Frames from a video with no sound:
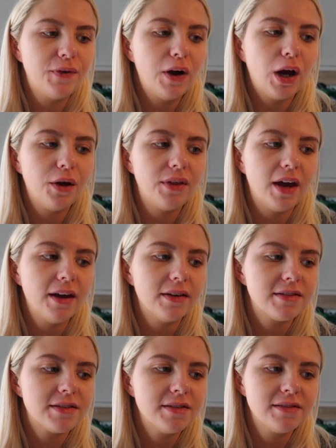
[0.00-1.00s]
follow
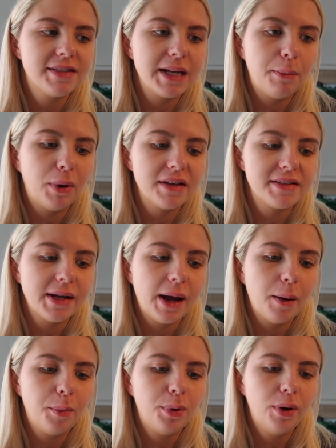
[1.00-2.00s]
this step by
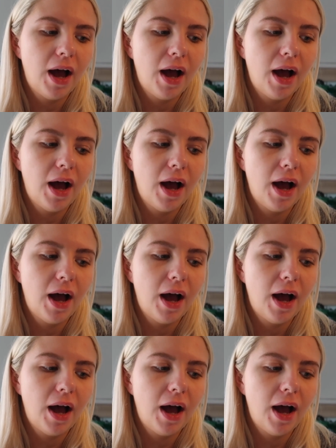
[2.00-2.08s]
step